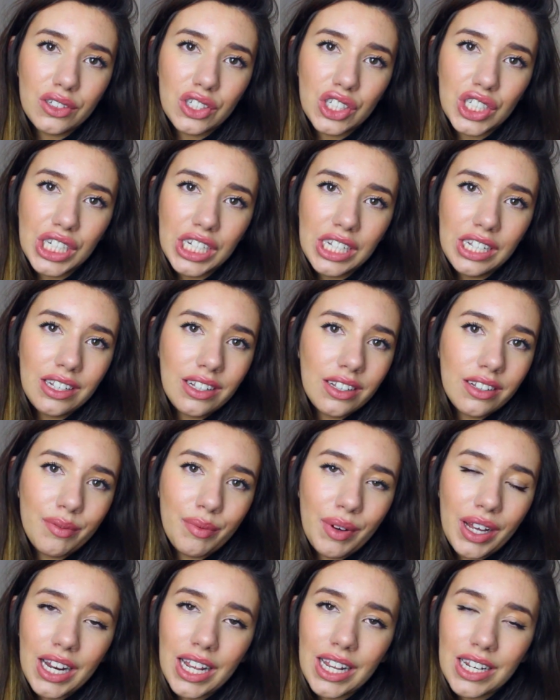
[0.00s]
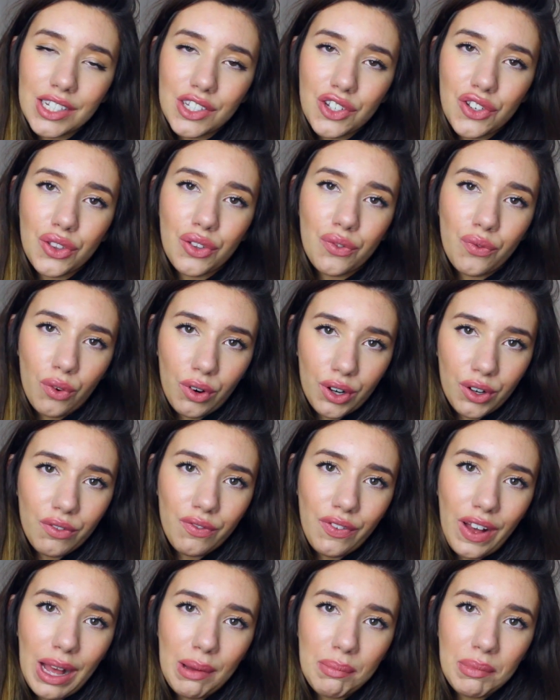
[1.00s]
She went into the royal
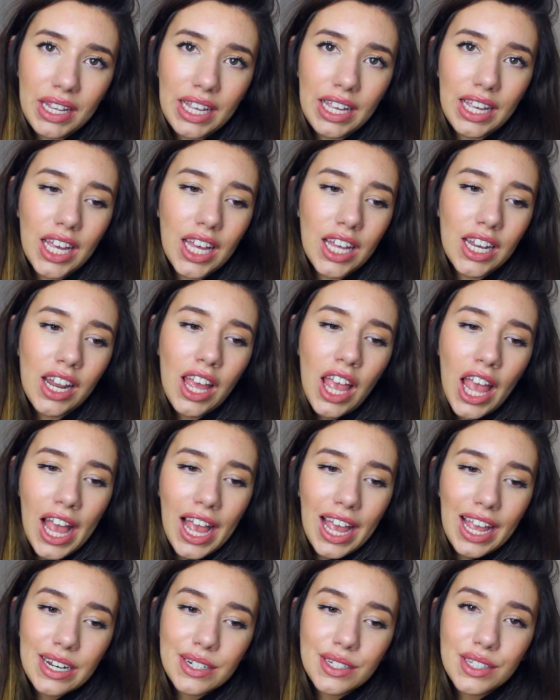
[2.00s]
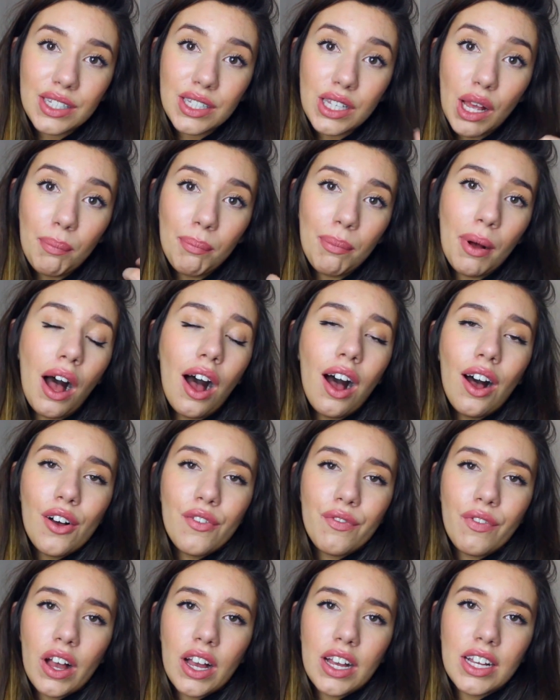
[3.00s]
family, and in some part
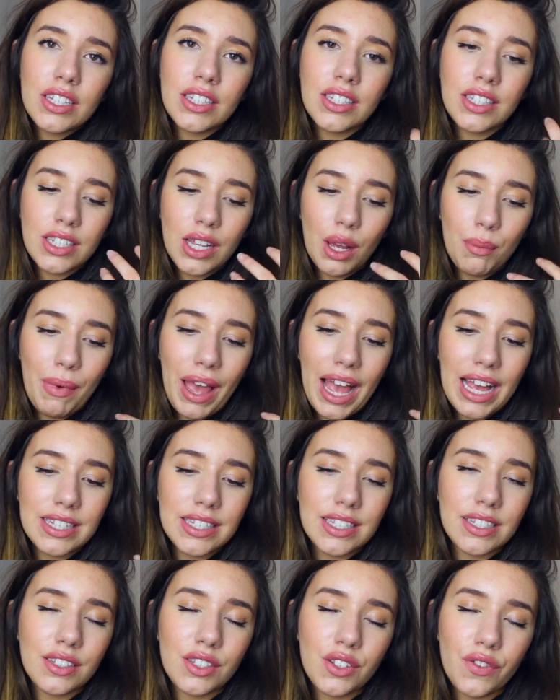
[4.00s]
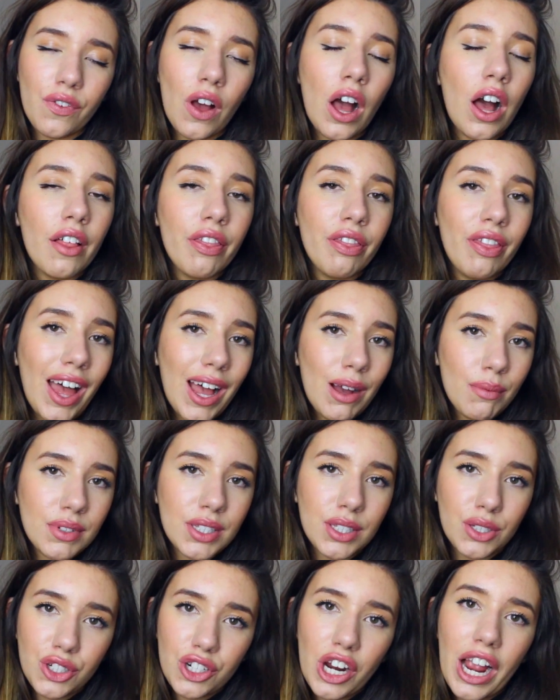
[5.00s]
of her, in some essence of her, that
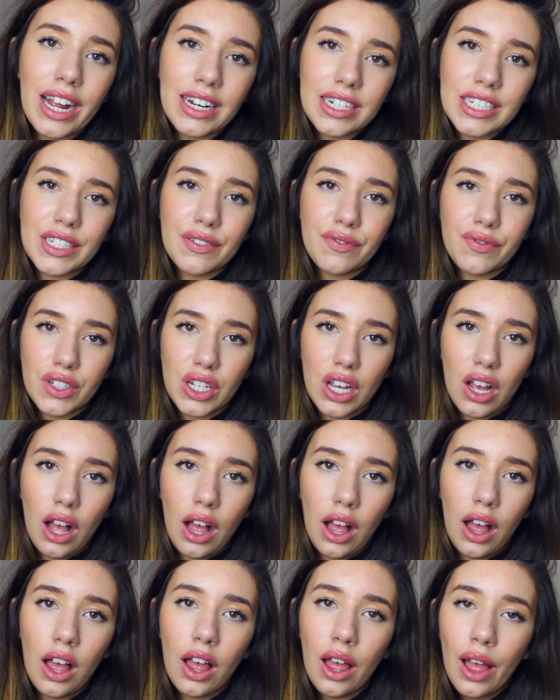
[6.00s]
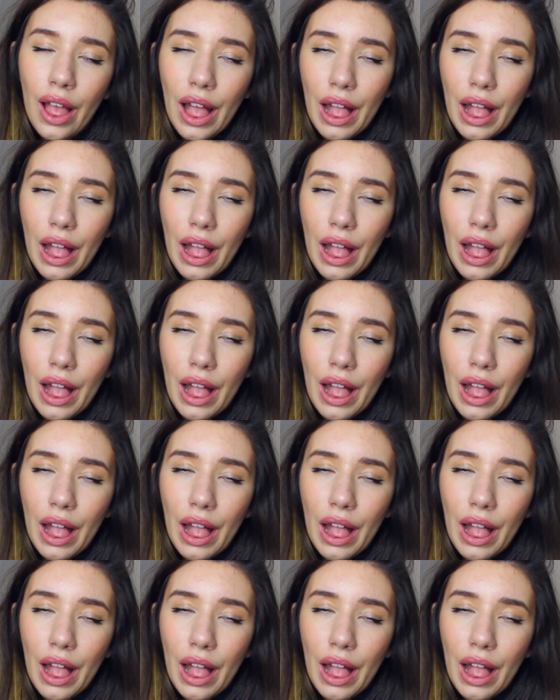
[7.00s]
was attractive to her,